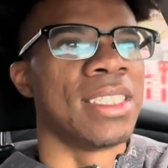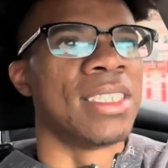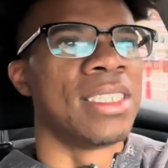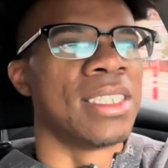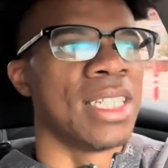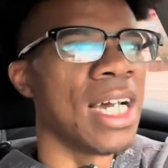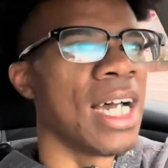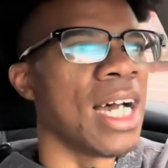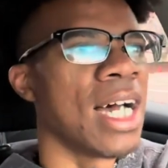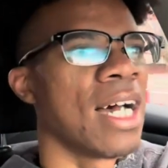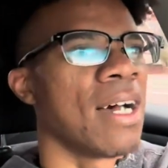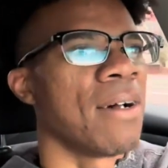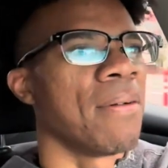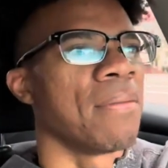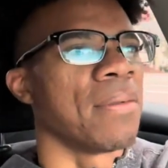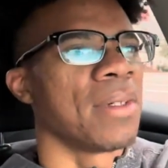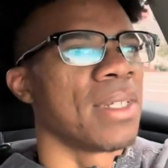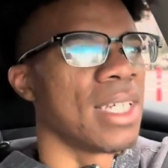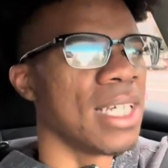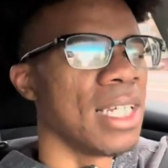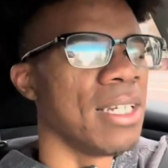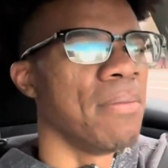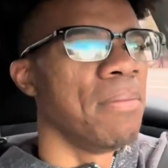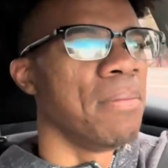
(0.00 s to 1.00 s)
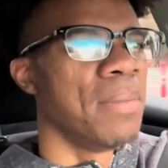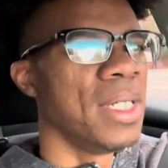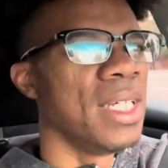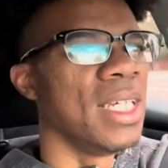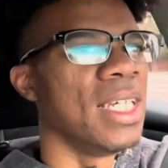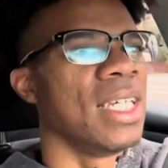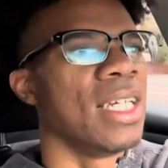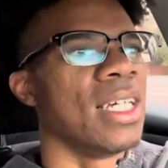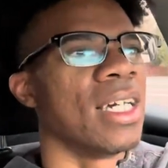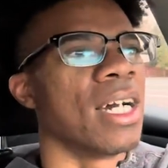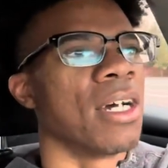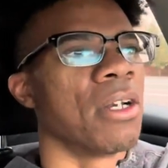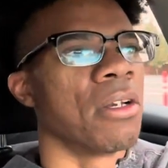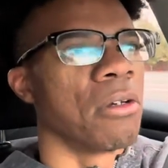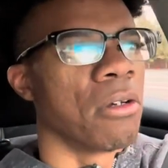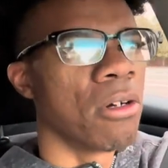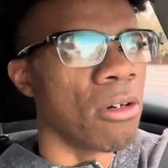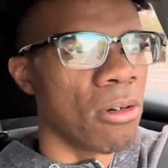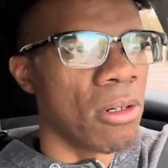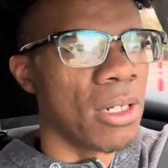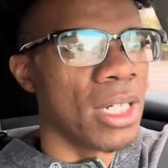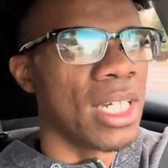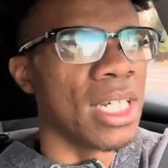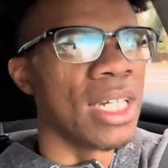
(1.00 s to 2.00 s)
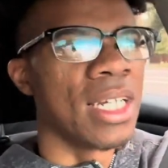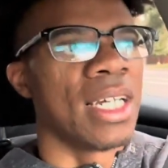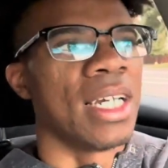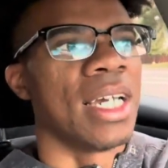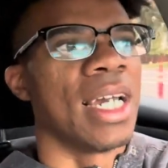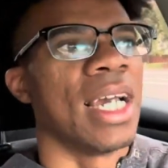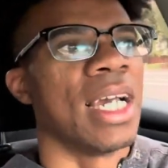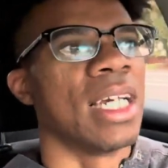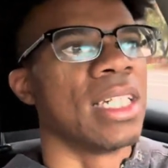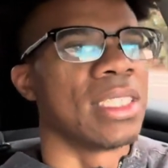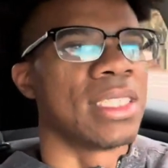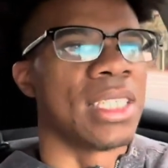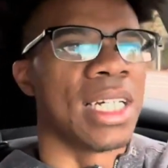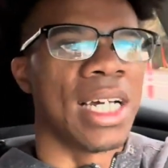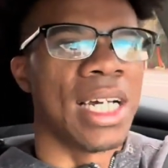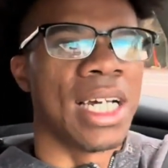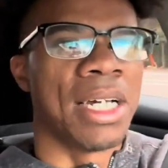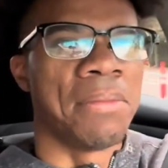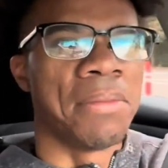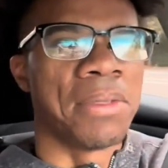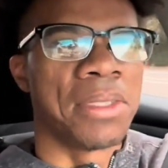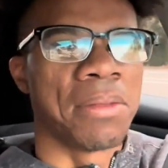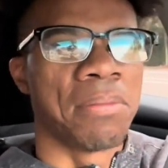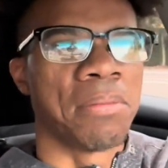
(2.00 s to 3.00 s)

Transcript: job can be annoying at times,